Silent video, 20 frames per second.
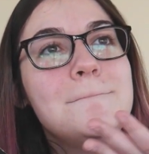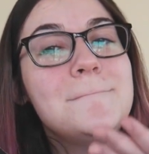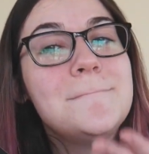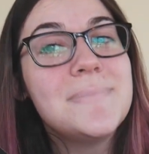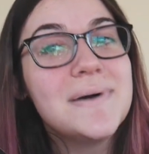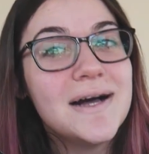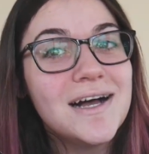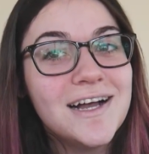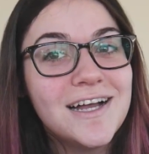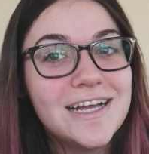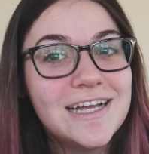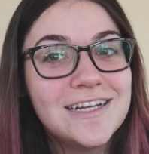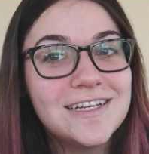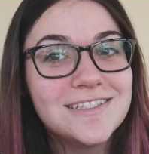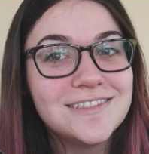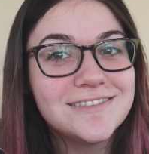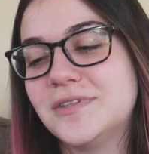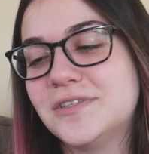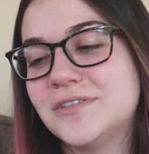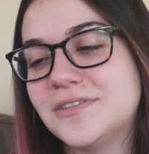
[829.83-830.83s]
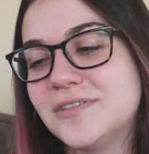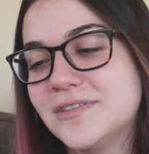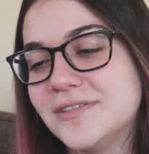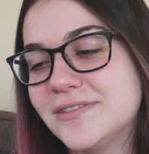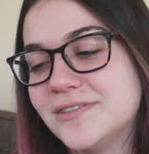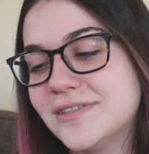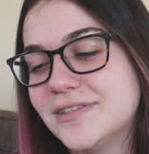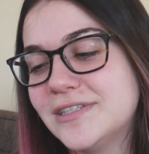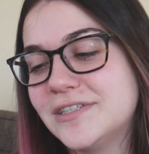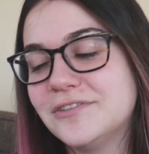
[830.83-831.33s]
but there's
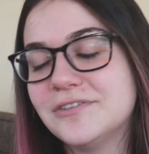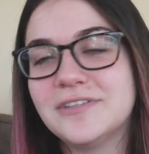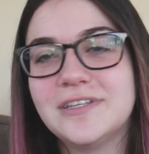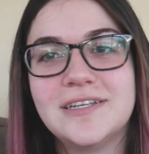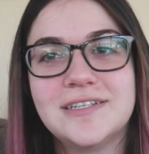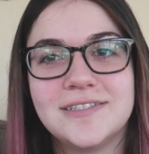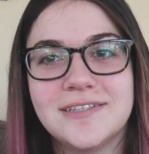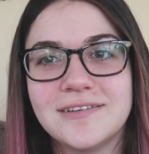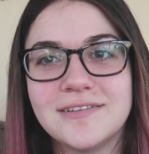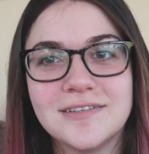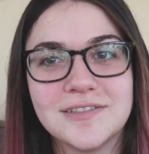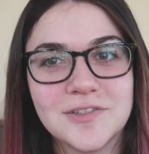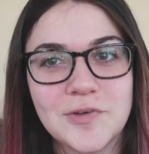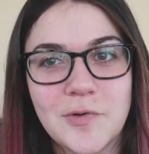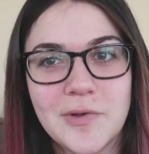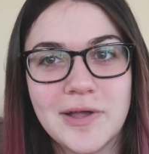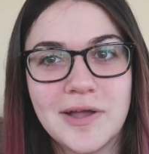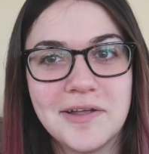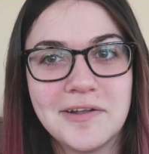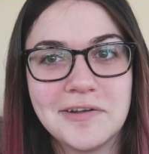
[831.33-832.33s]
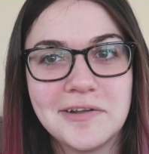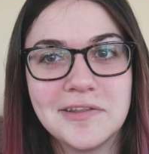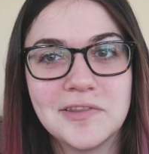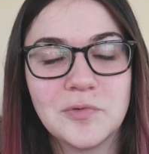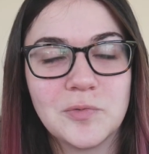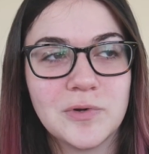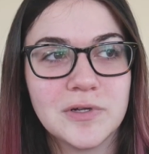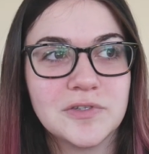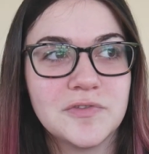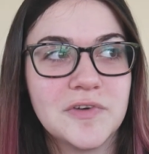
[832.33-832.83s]
literally a sickness going on in
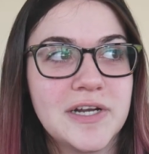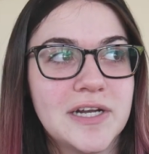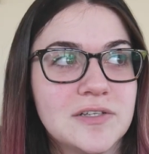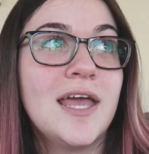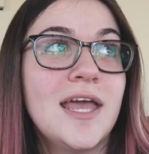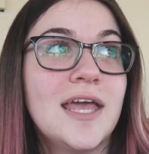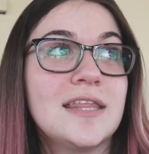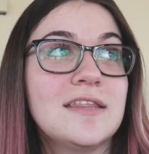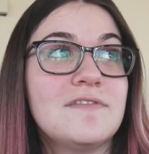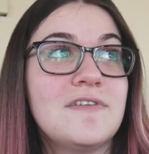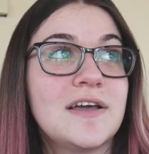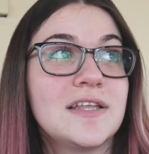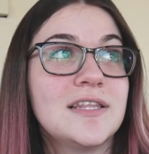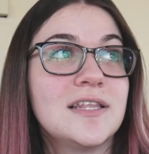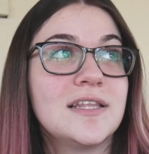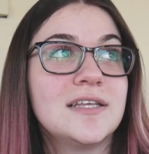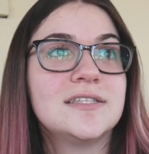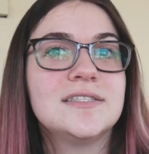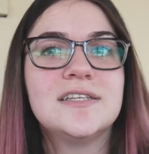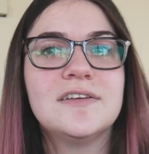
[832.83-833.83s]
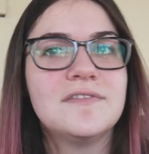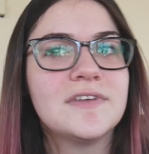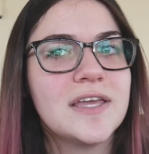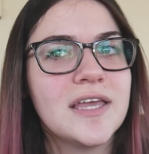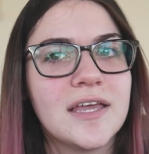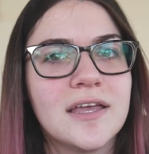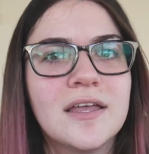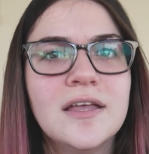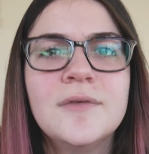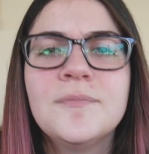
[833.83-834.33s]
the world right now. And the fact that like Stephen
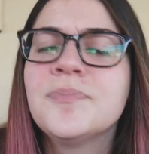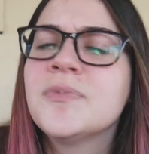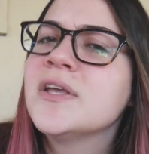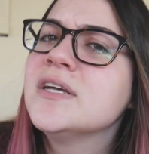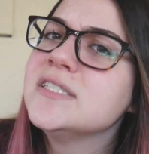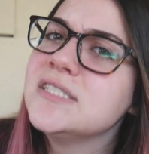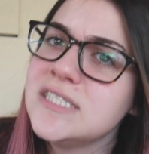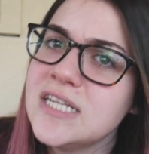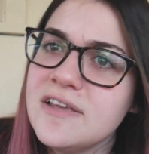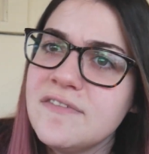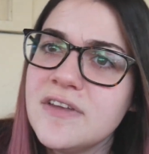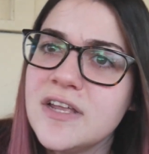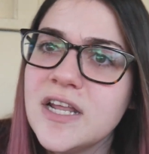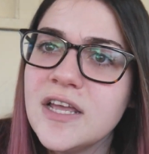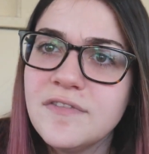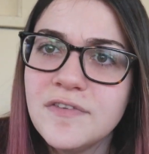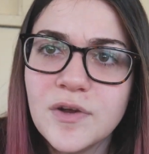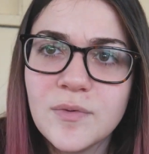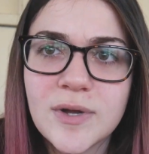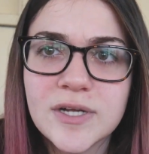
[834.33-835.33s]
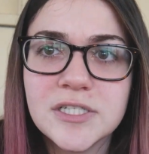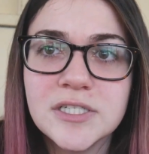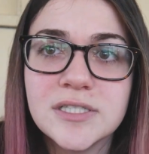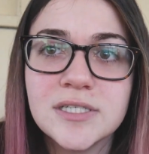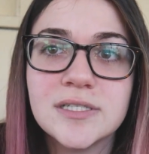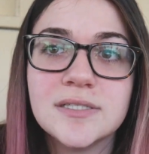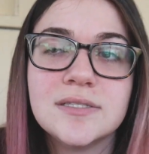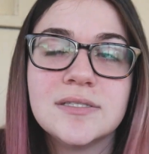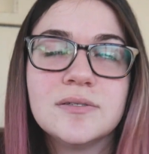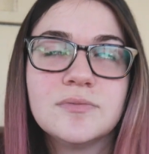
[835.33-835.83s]
King, Stephen, if you're watching
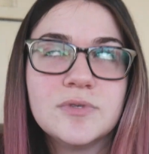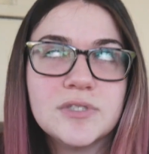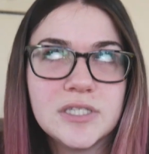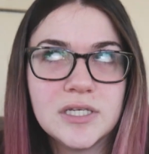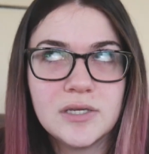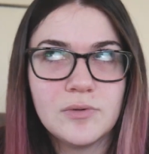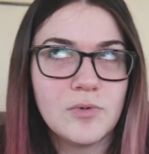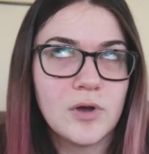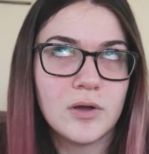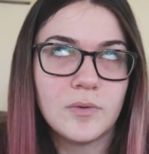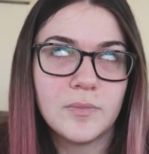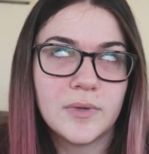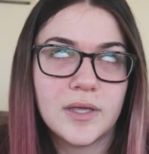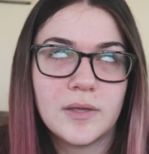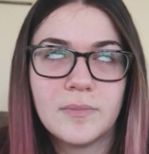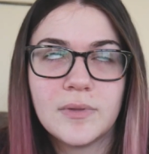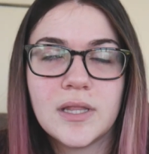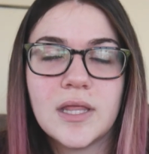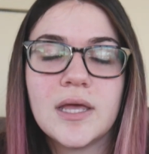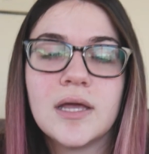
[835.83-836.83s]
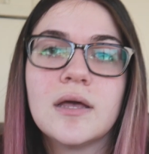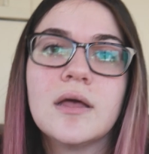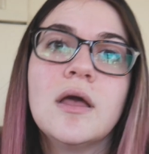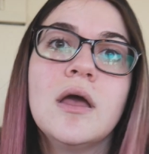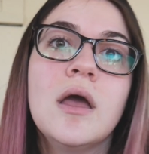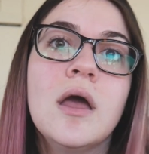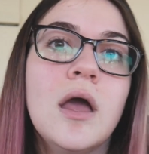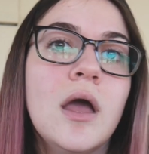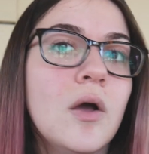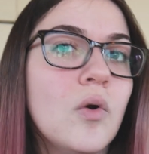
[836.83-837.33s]
this, which he won't be, but like,
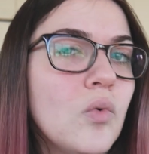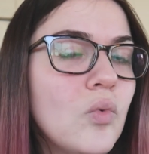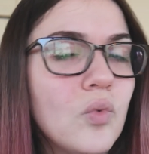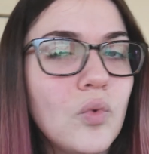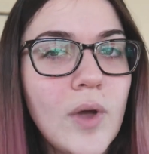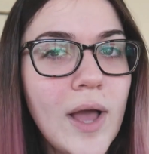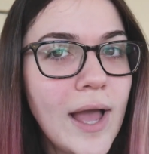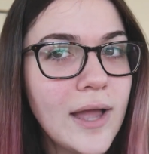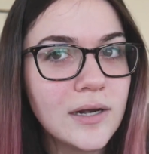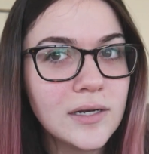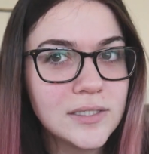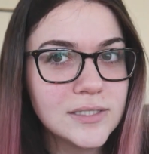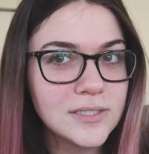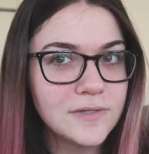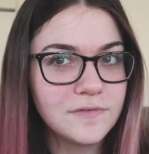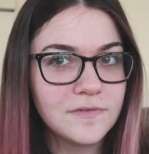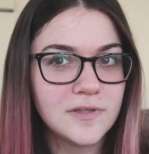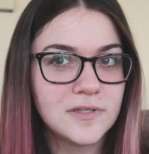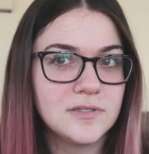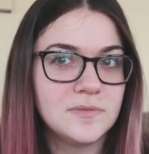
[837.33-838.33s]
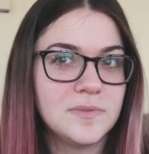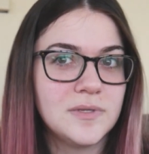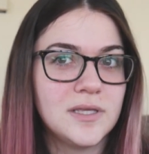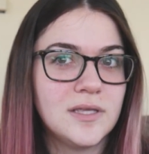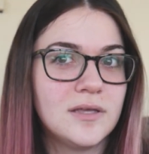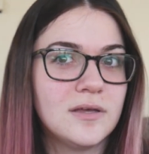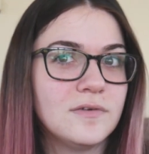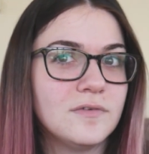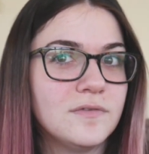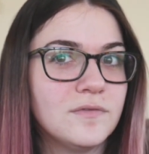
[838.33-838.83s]
how does it feel to
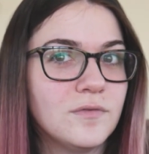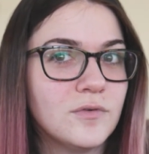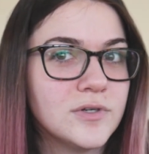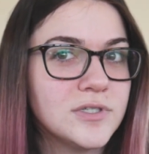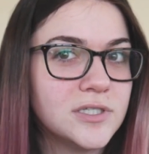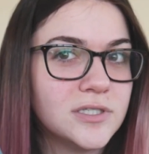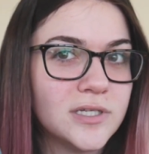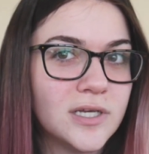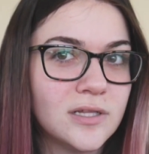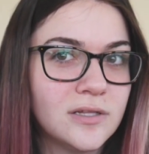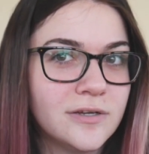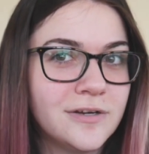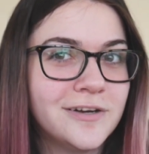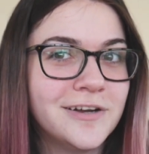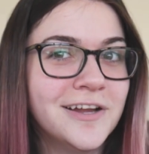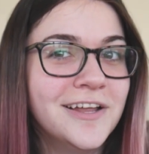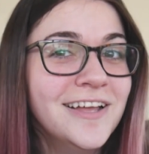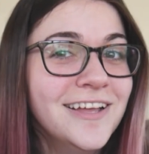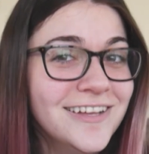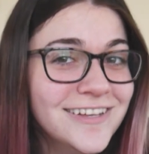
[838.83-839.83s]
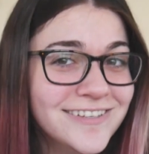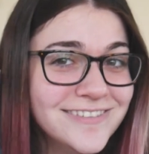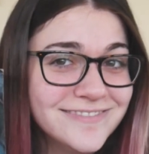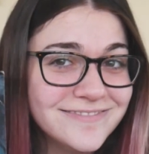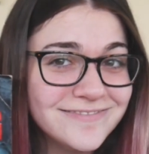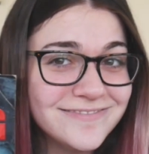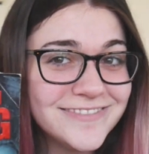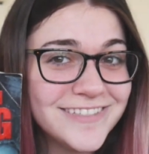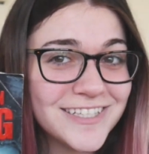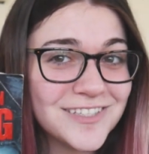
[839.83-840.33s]
be a fortune teller?
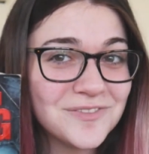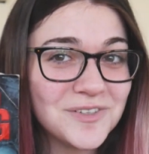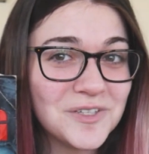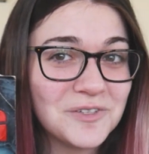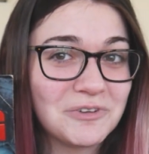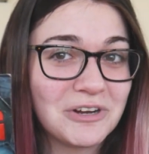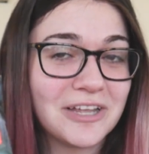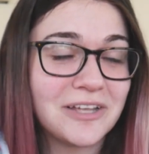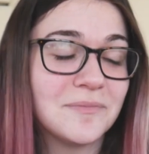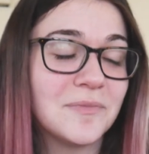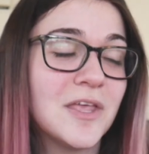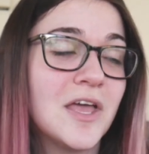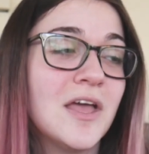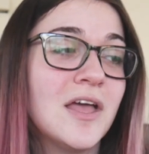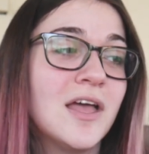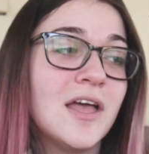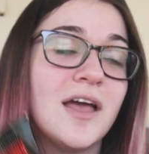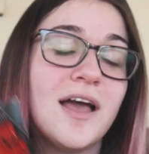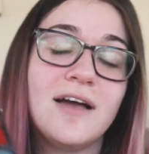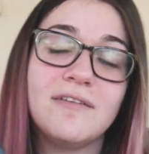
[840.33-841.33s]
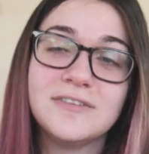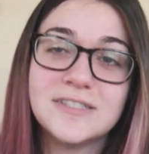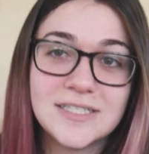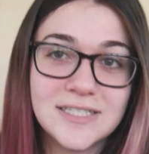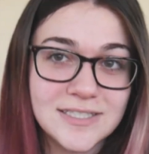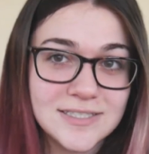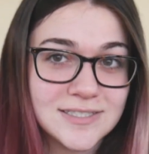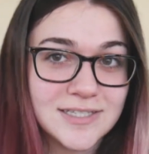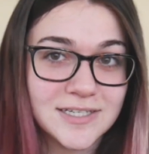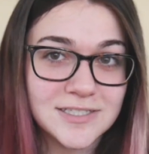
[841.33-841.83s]
Just wondering.
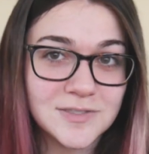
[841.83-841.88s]
Obviously it's not